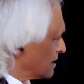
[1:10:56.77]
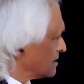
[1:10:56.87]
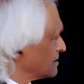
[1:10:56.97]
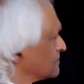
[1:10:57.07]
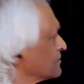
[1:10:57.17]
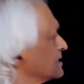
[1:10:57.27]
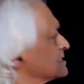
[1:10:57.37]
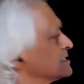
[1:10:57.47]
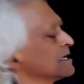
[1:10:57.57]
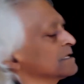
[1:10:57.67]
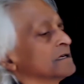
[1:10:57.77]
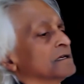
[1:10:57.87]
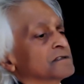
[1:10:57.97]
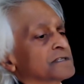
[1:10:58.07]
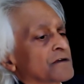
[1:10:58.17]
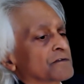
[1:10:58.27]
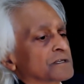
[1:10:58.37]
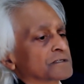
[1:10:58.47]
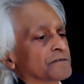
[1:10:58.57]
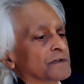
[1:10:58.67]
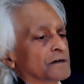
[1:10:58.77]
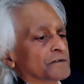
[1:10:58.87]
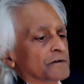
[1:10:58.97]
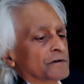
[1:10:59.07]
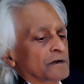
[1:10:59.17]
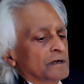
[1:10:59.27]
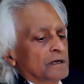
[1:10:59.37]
and not really seeing the sacredness of the other